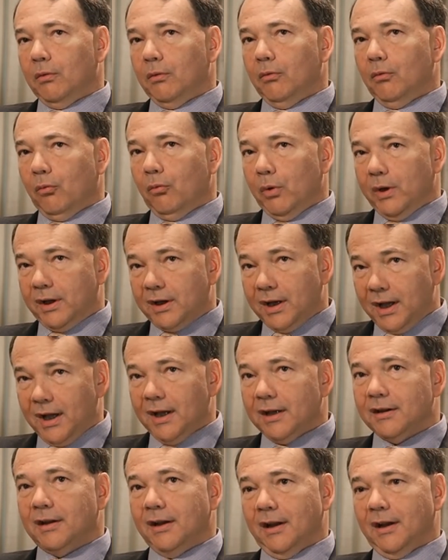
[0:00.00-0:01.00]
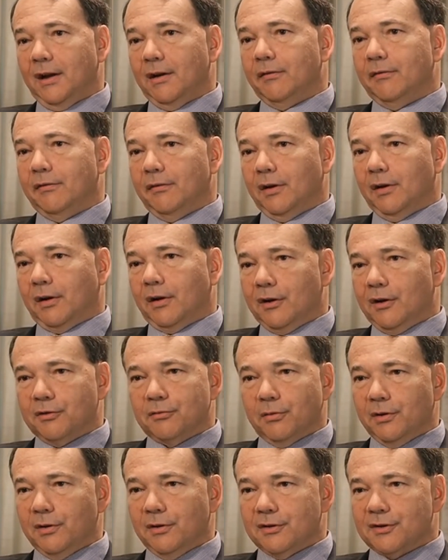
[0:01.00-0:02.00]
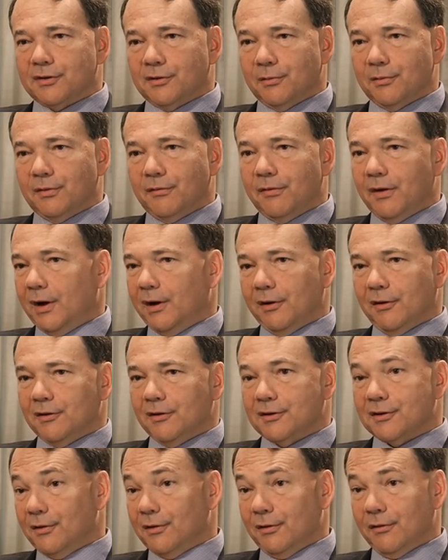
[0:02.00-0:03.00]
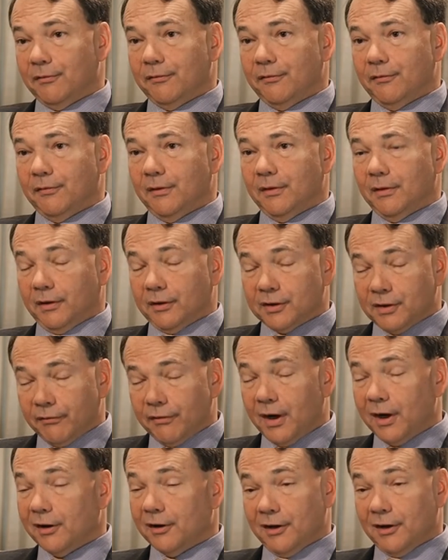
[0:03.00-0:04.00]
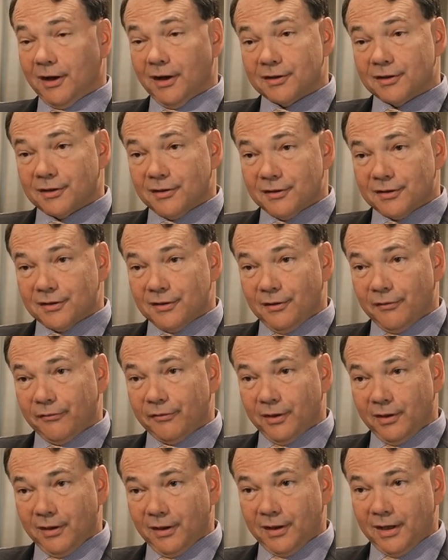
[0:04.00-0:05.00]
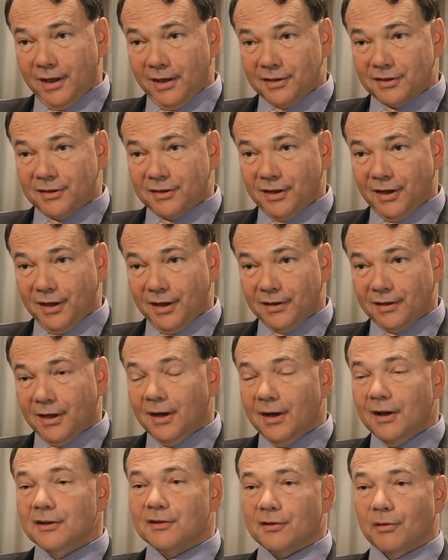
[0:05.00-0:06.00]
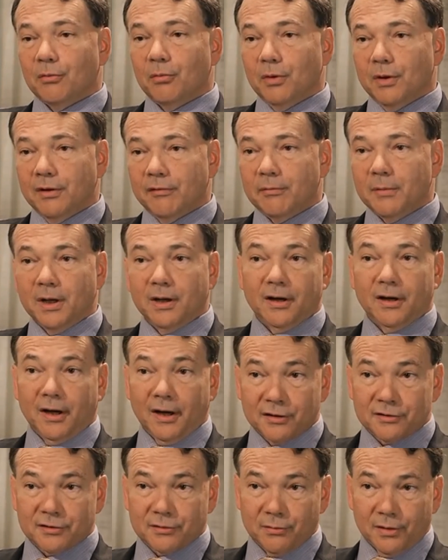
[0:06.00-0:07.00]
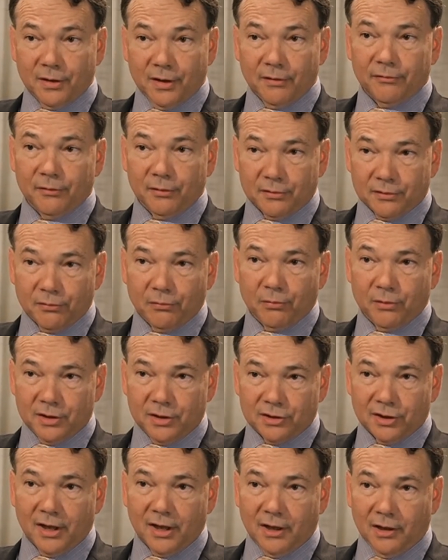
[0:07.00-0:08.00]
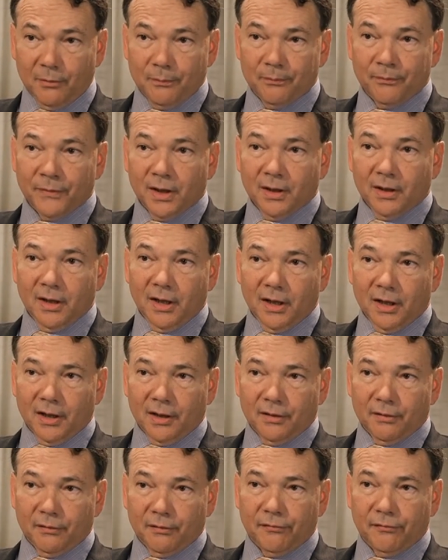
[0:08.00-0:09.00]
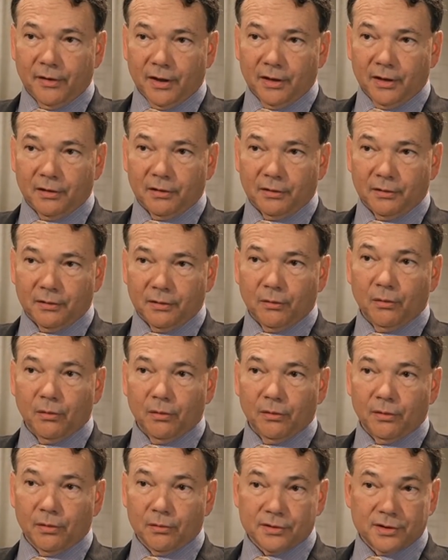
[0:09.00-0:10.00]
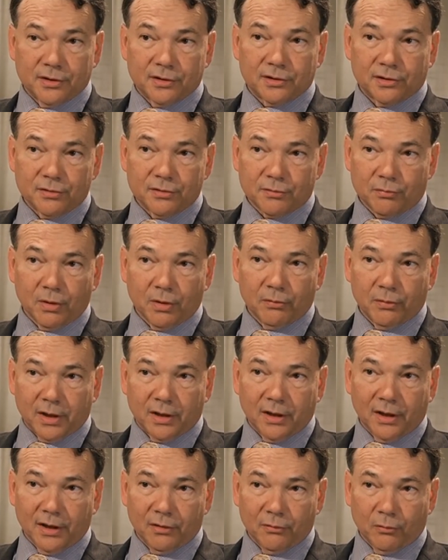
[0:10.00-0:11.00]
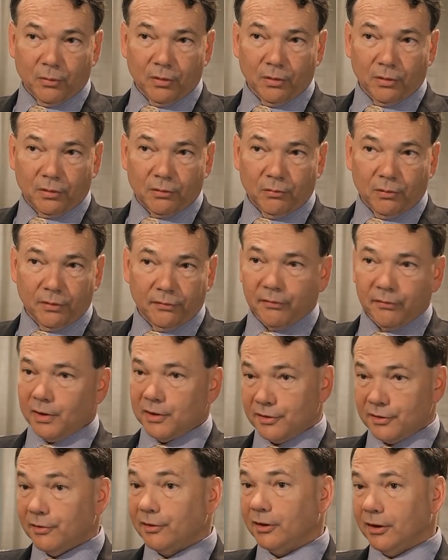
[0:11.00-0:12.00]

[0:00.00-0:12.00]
we can't have a country that's so divided against itself that it can't stand. So we've made extra effort to reach out and find those issues where we can work with friends on the